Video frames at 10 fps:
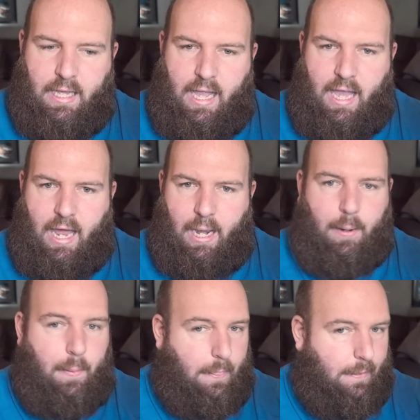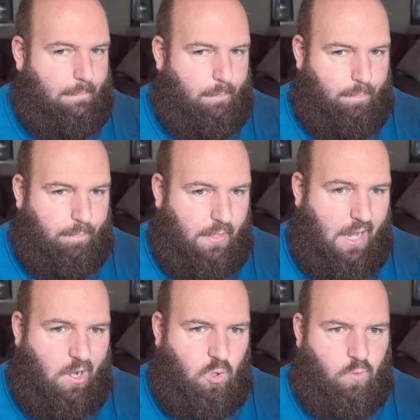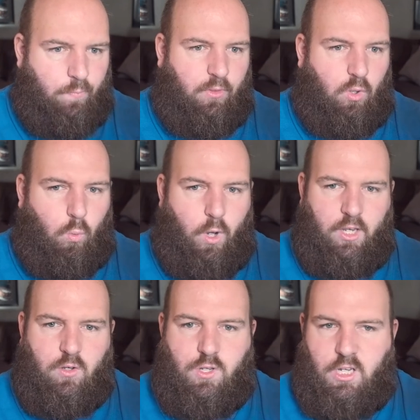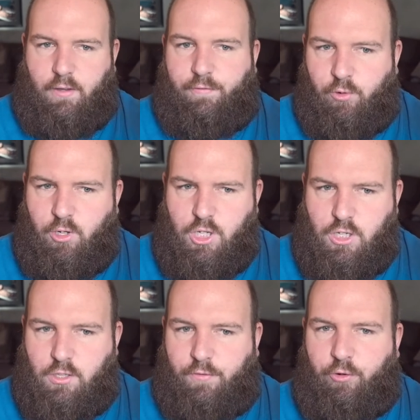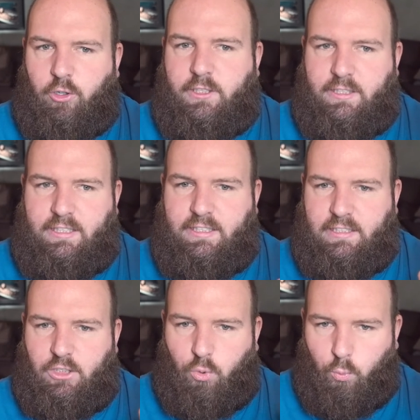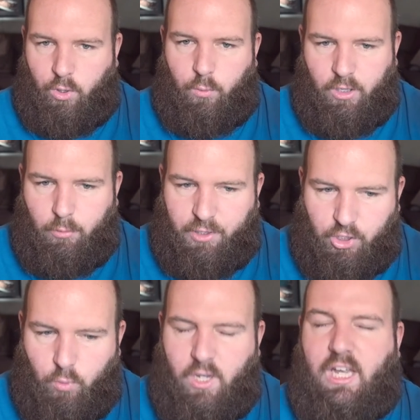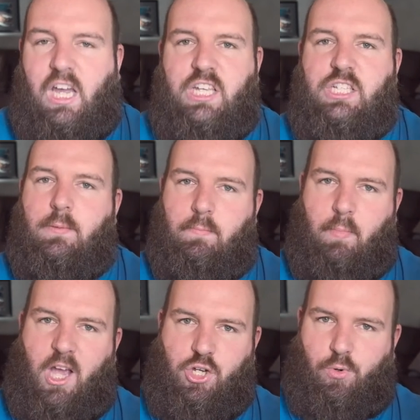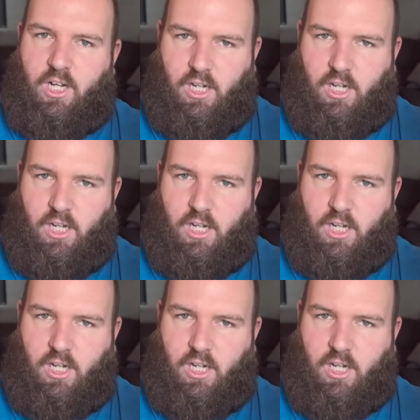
And now when you see the footage, the first things we will be doing is measuring the